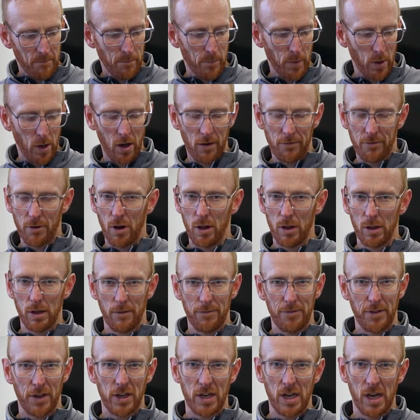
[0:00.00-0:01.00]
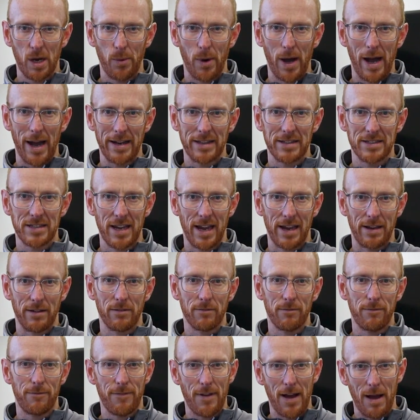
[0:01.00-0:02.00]
But overall, love the
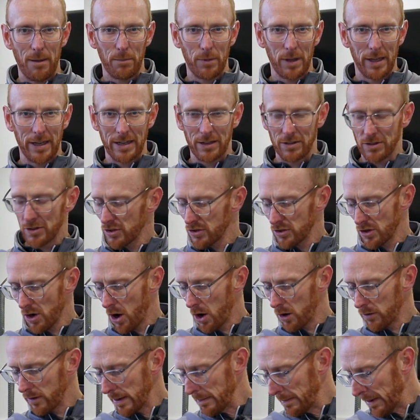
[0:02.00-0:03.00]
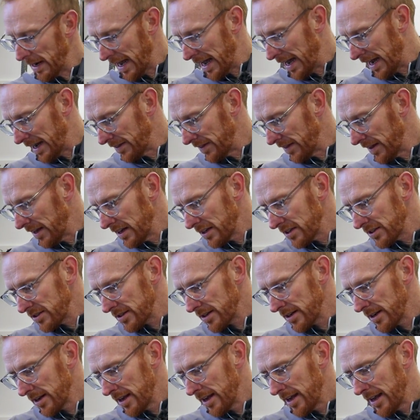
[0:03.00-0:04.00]
Qi10 family and story behind
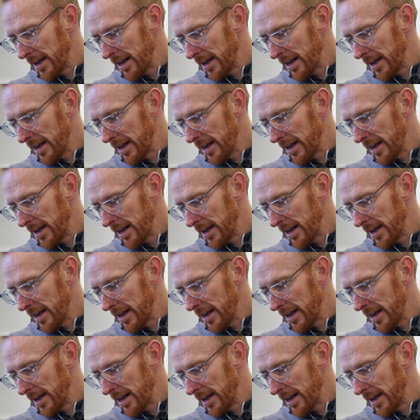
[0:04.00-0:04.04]
this.